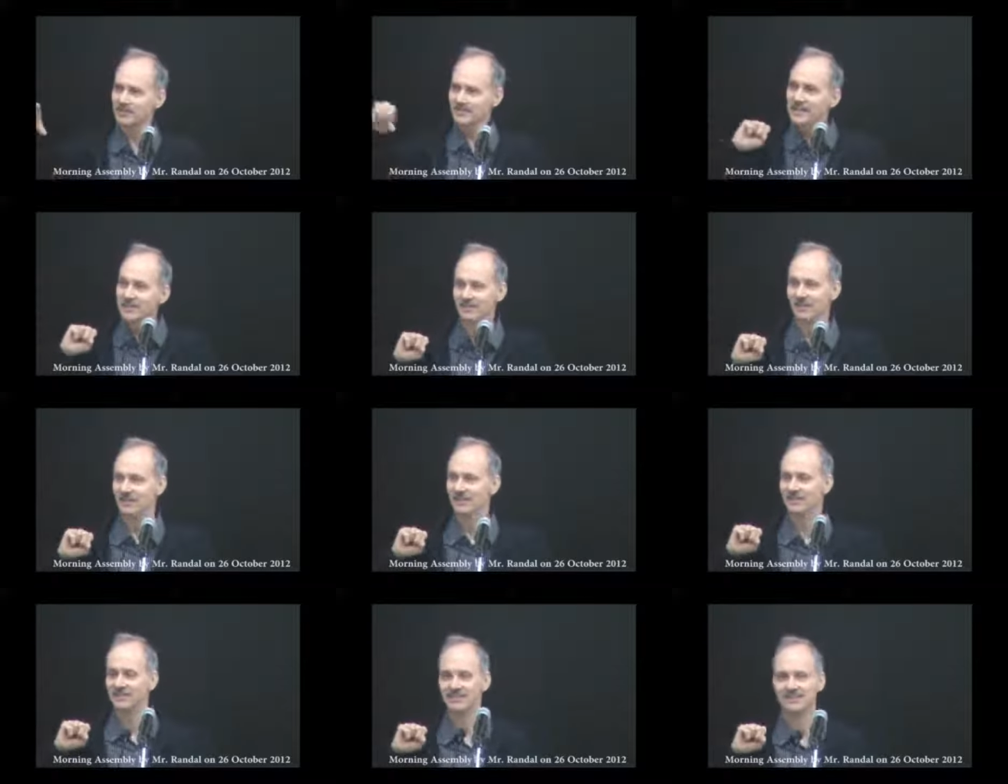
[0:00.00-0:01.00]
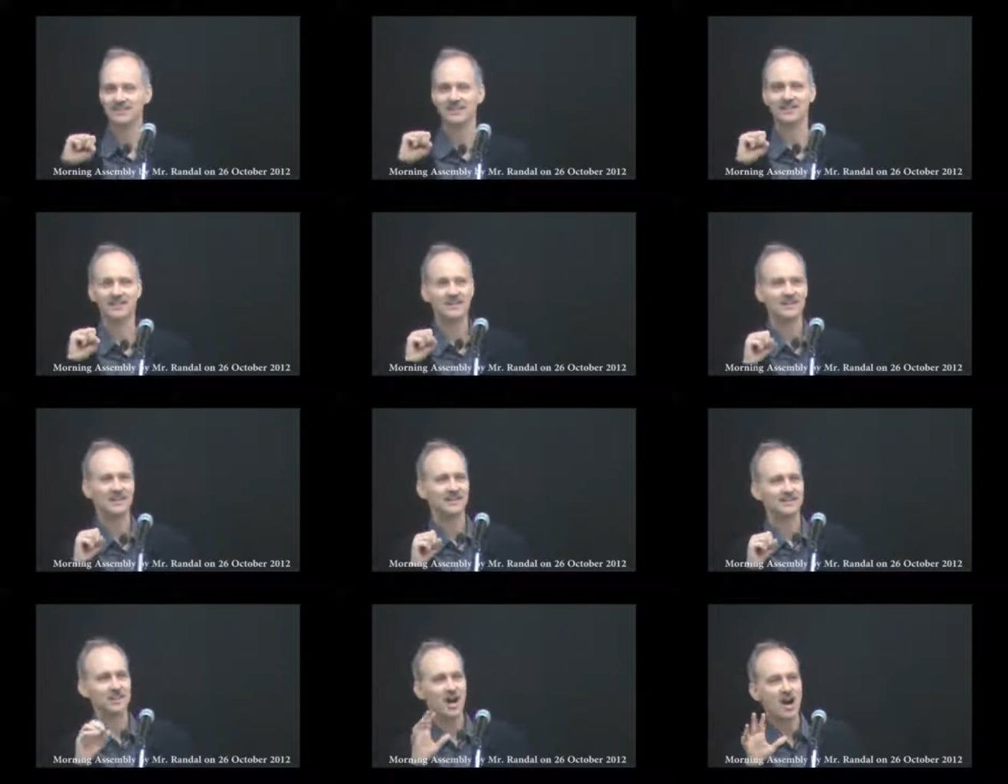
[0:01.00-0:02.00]
was evil.
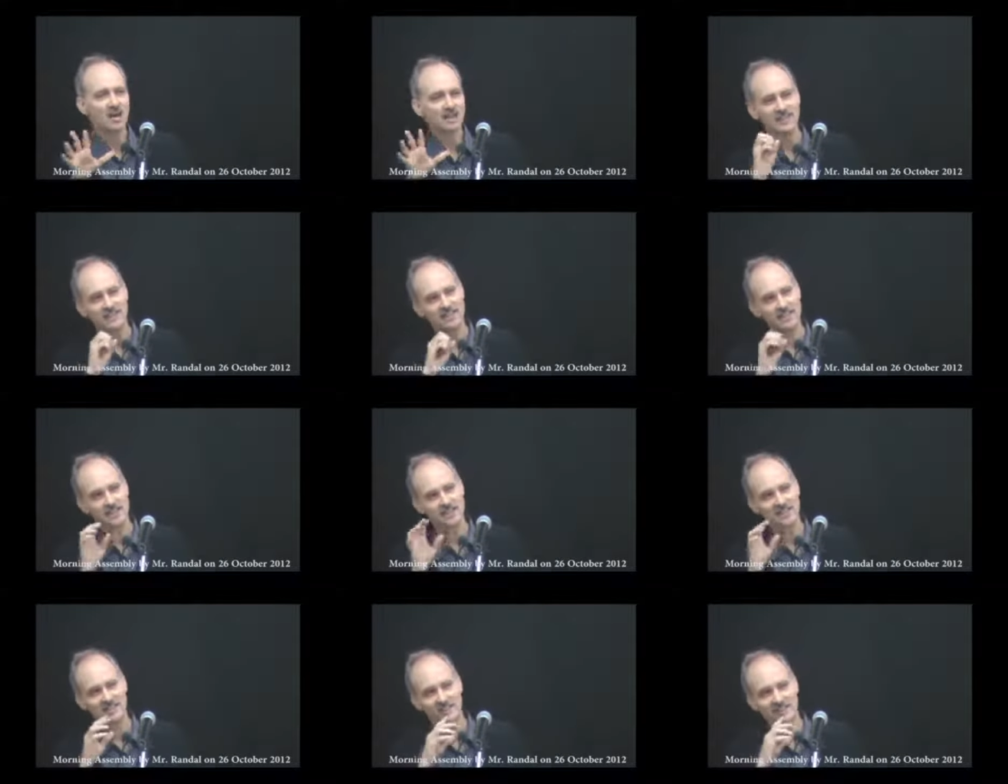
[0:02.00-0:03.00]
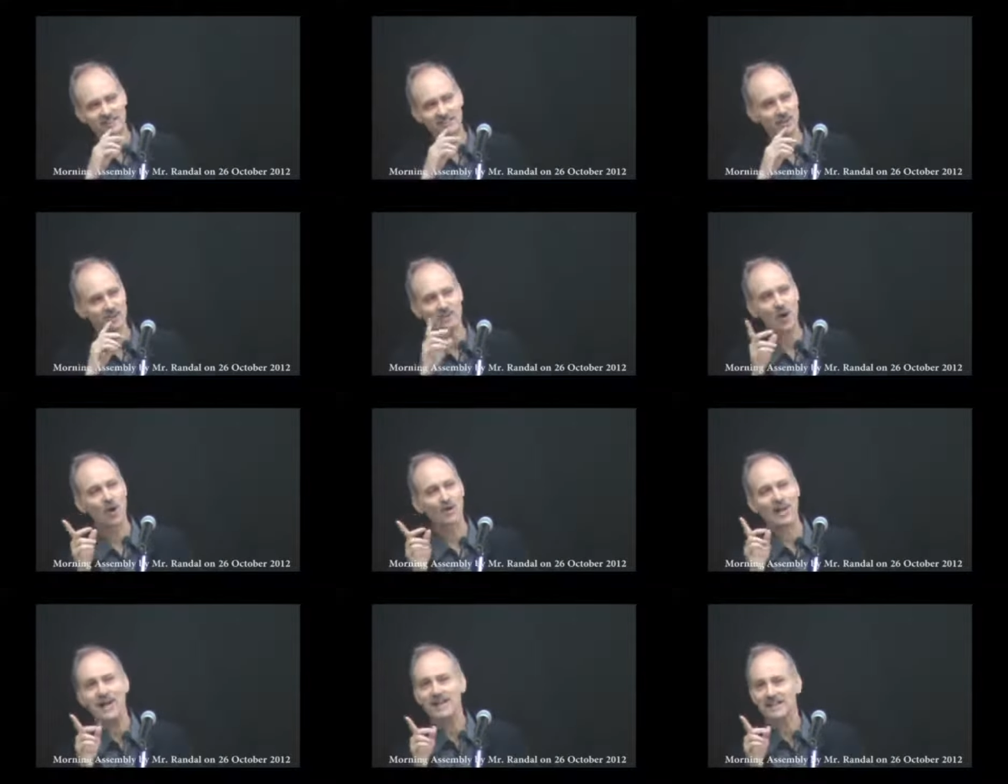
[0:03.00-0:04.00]
Darkness, there was no
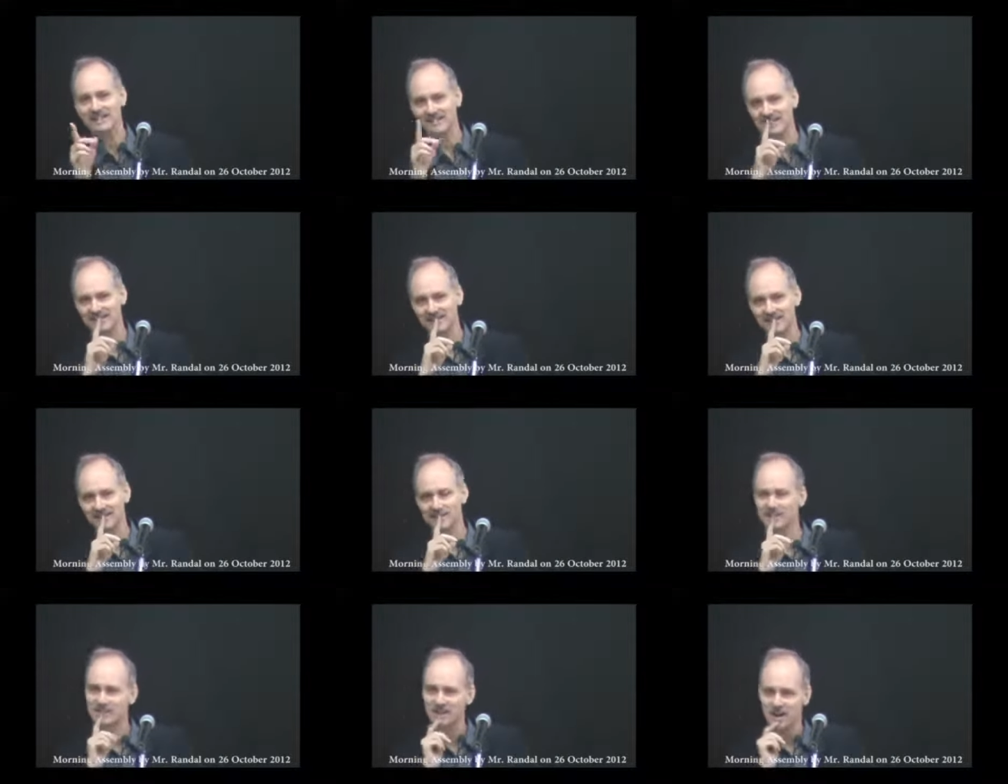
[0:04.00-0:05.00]
light. It was